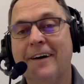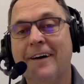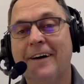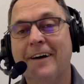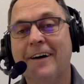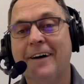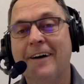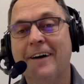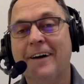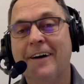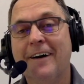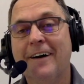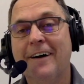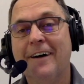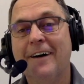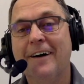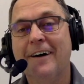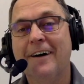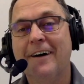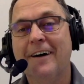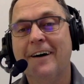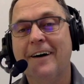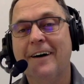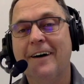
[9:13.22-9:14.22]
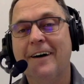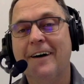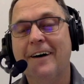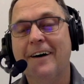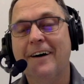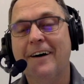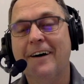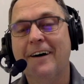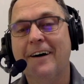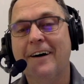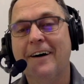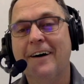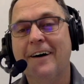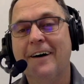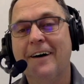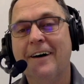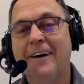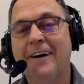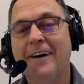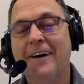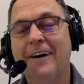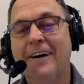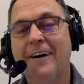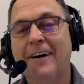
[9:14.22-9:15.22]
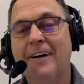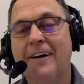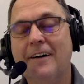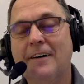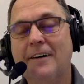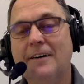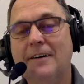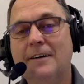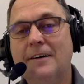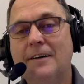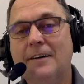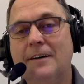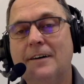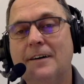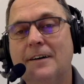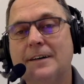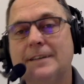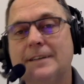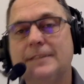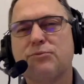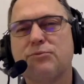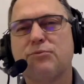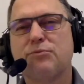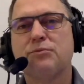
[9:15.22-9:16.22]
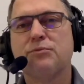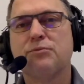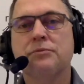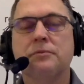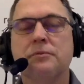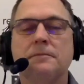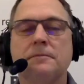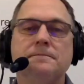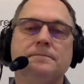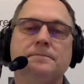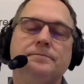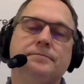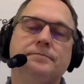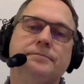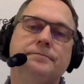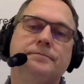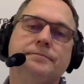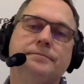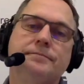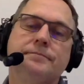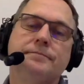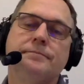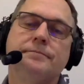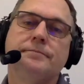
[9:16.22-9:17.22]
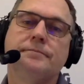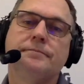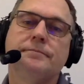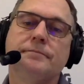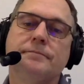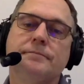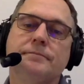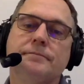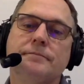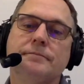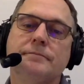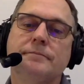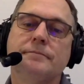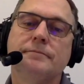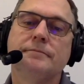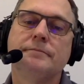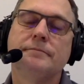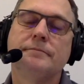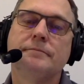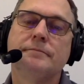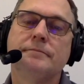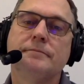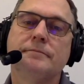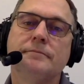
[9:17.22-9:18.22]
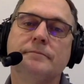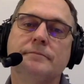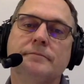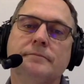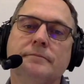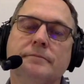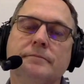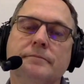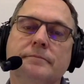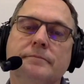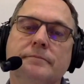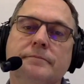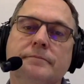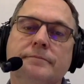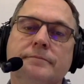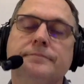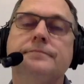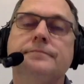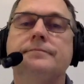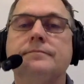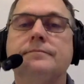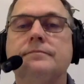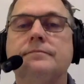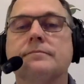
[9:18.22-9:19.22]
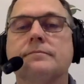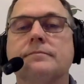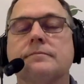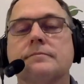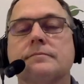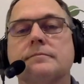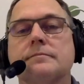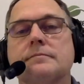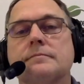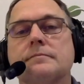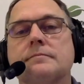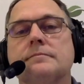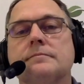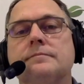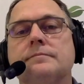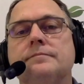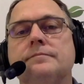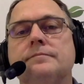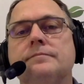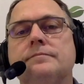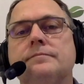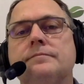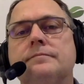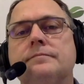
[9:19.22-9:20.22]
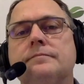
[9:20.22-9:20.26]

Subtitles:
This person isn't speaking.